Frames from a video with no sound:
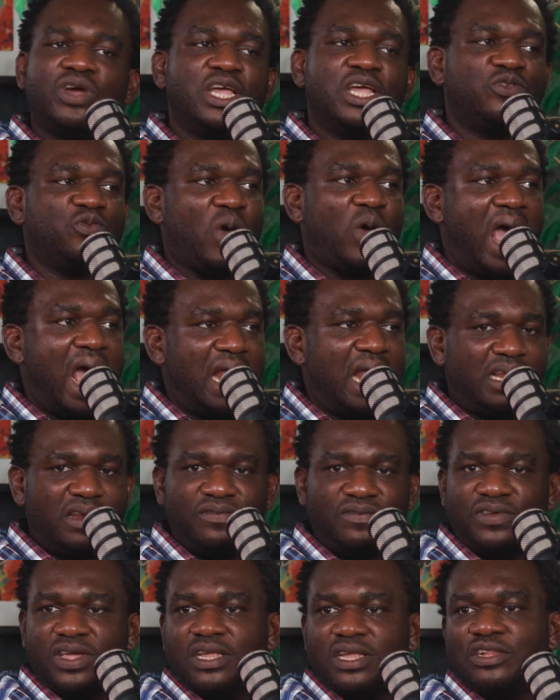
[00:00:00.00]
try to
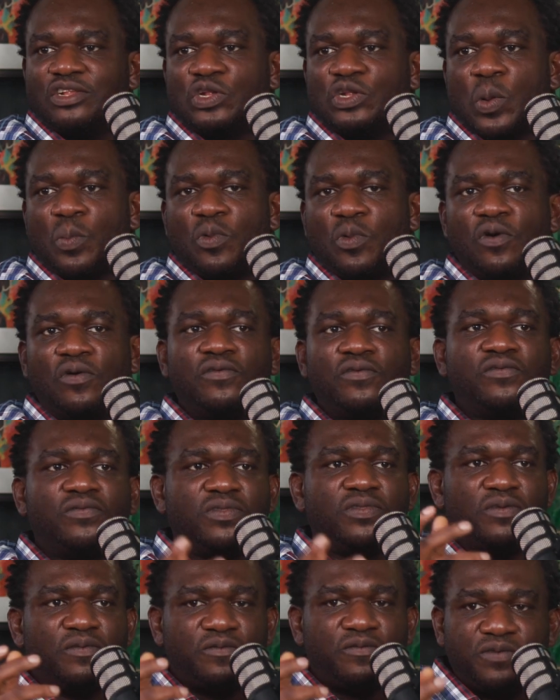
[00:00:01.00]
alleviate some of